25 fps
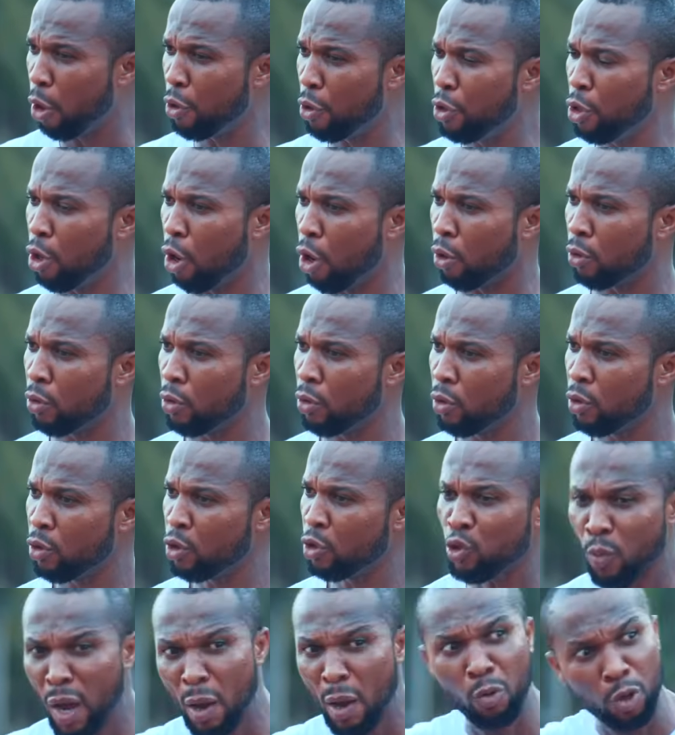going on.
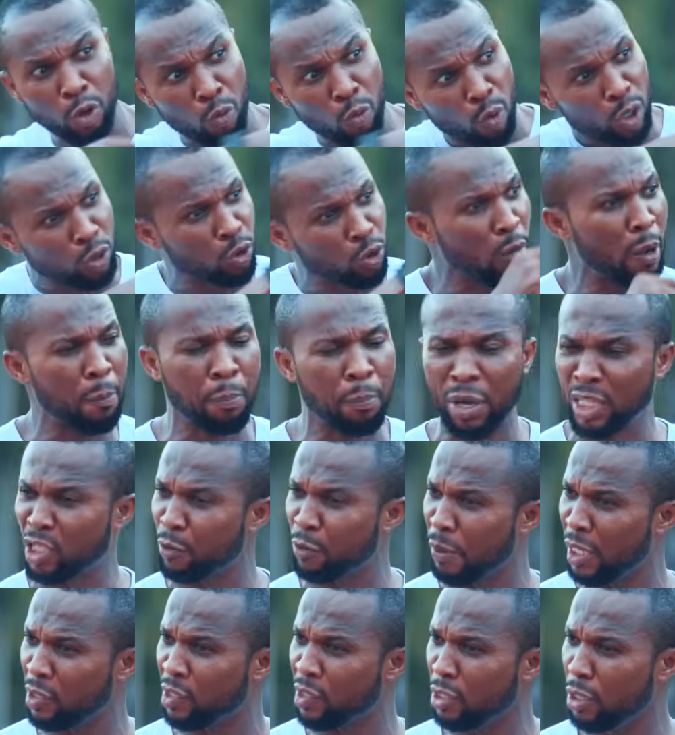So why would you want to
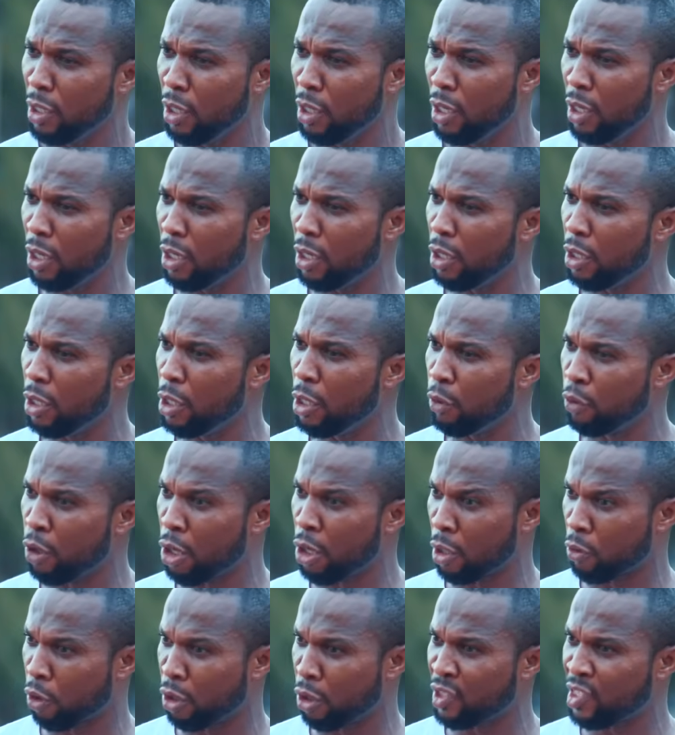participate in a
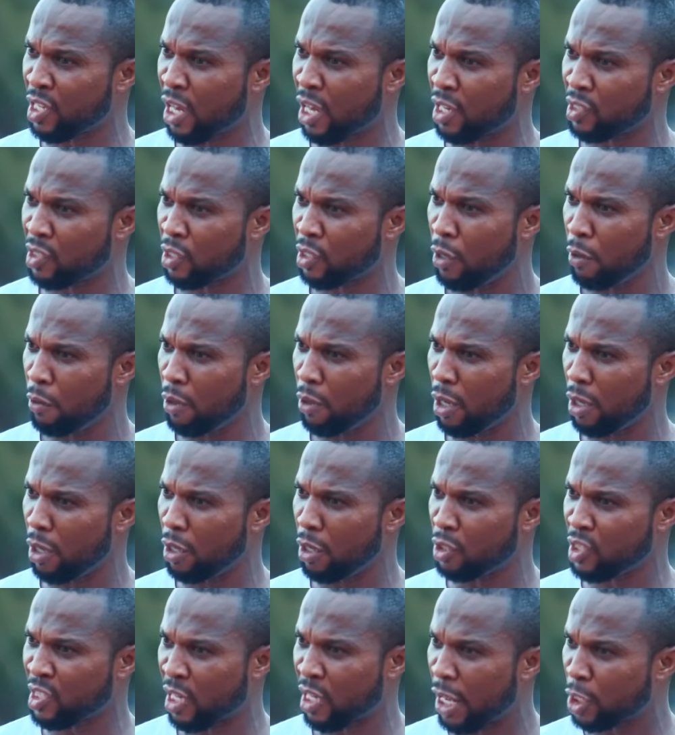royal contest
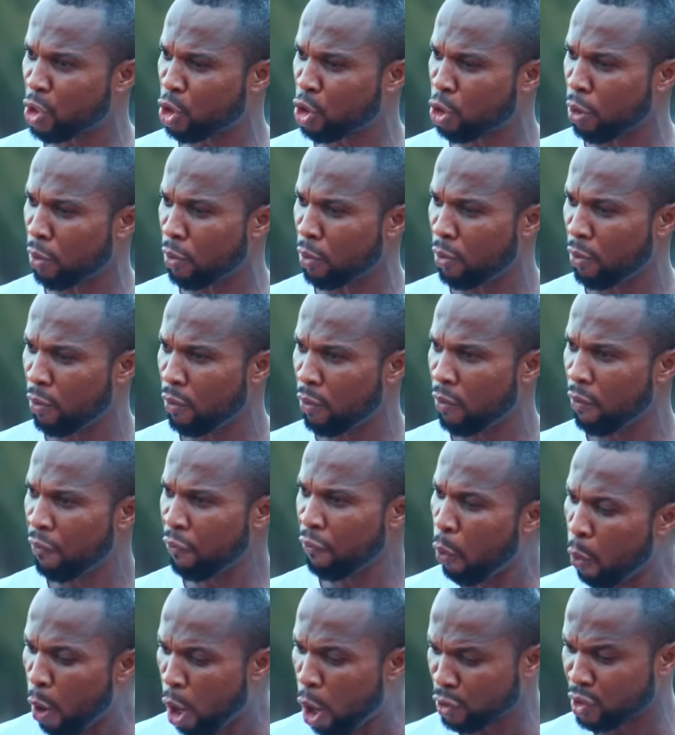selection?
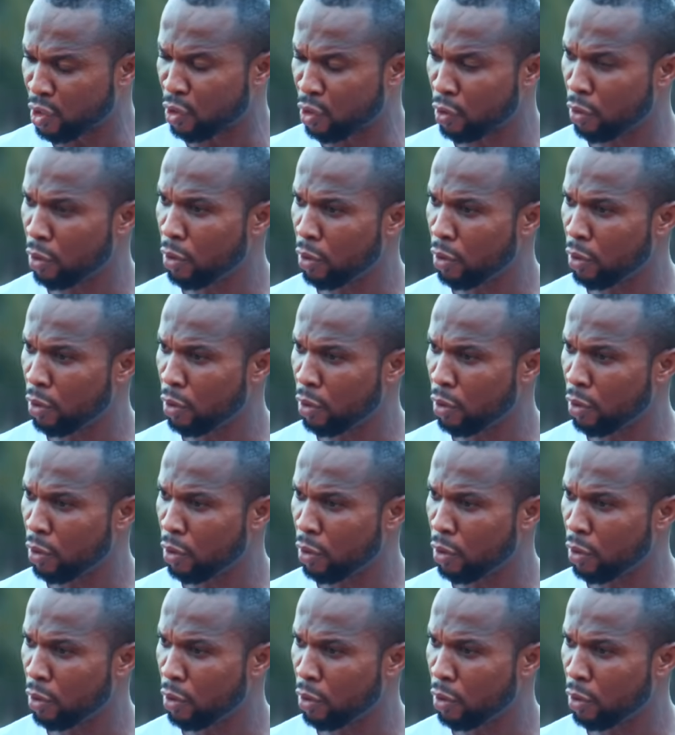For what?